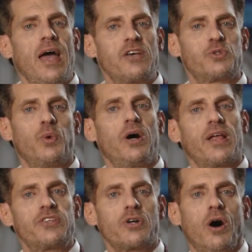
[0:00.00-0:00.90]
as well
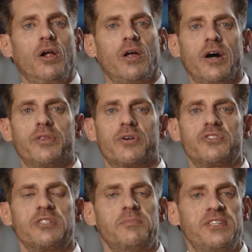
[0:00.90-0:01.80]
as all
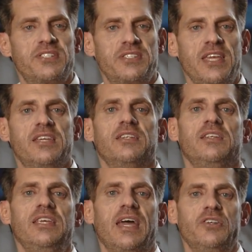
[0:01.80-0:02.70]
others
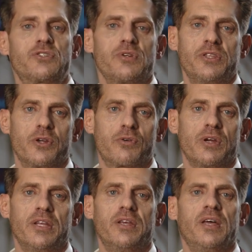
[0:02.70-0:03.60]
mistakenly entering the
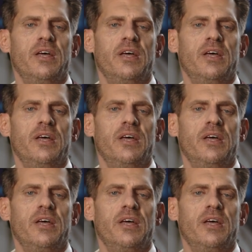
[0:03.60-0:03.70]
grid